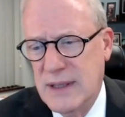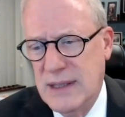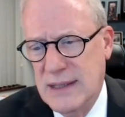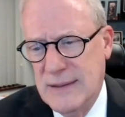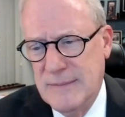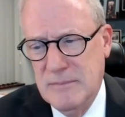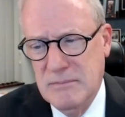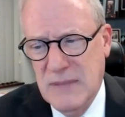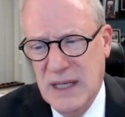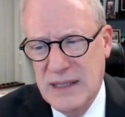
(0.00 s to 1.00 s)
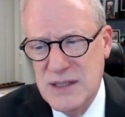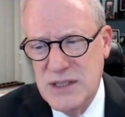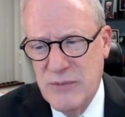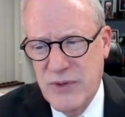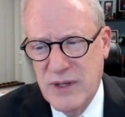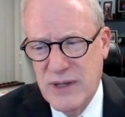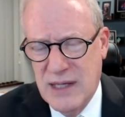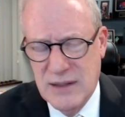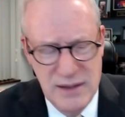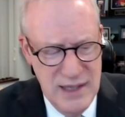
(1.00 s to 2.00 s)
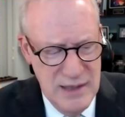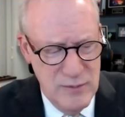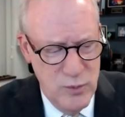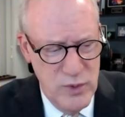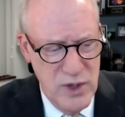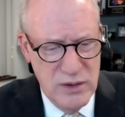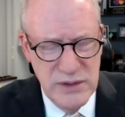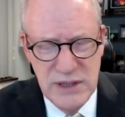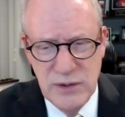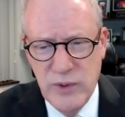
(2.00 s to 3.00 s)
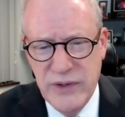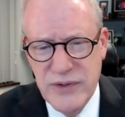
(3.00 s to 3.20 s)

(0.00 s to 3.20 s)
And it's something that we all deal with.